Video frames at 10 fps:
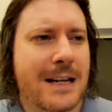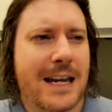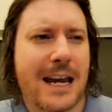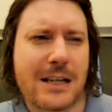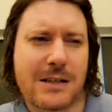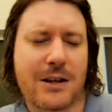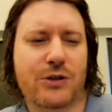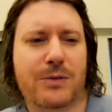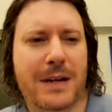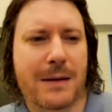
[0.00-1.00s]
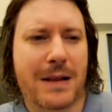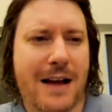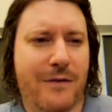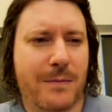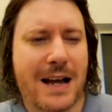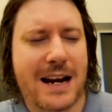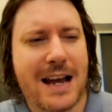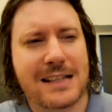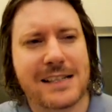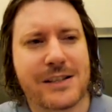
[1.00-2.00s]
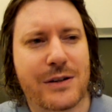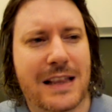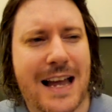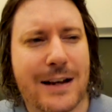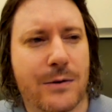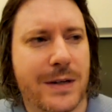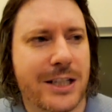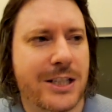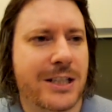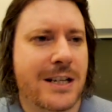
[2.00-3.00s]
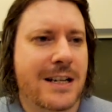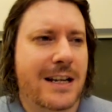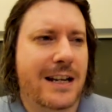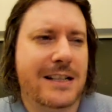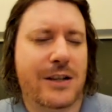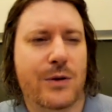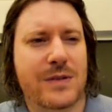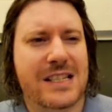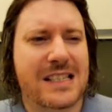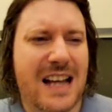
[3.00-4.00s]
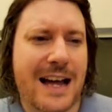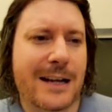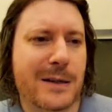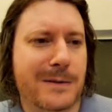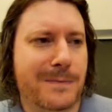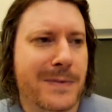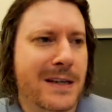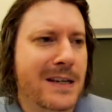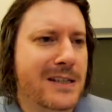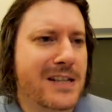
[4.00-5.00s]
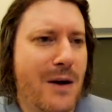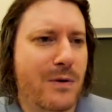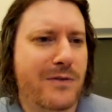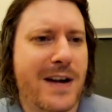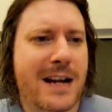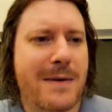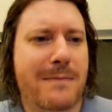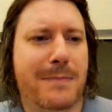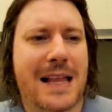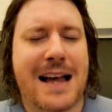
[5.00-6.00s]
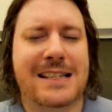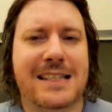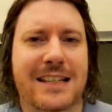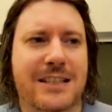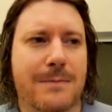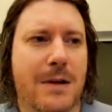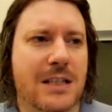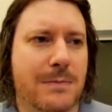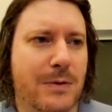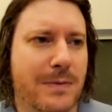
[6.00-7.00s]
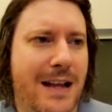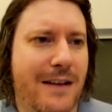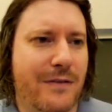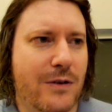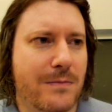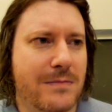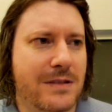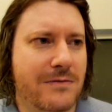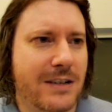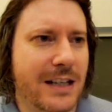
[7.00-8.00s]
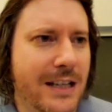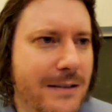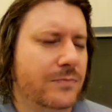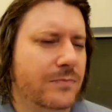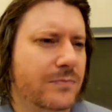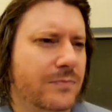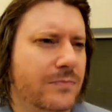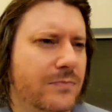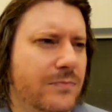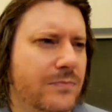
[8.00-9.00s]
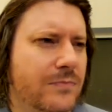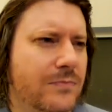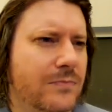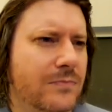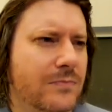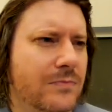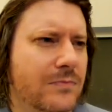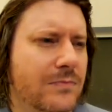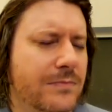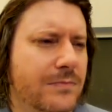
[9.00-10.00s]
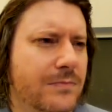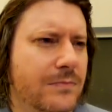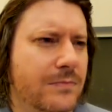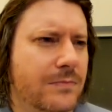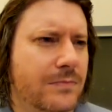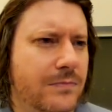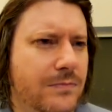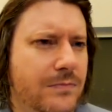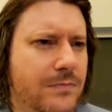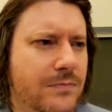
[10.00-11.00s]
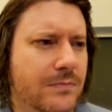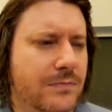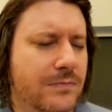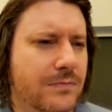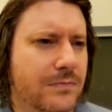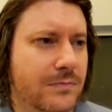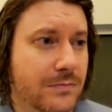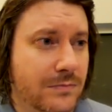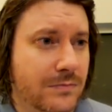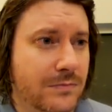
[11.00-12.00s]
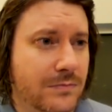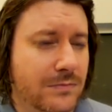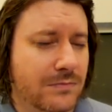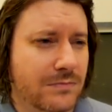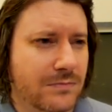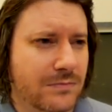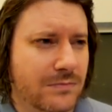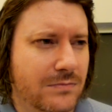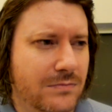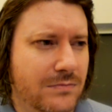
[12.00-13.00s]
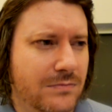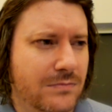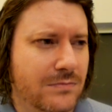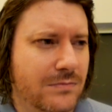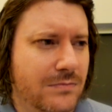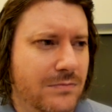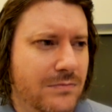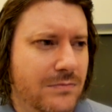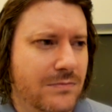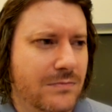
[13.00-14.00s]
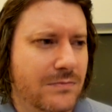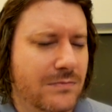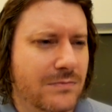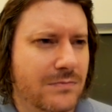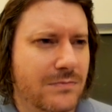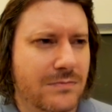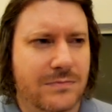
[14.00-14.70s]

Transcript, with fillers: Each social media platform kind of has its own language and its own style. So I wouldn't recommend blasting to multiple platforms, really. You can even compare your website with the competitors to know exactly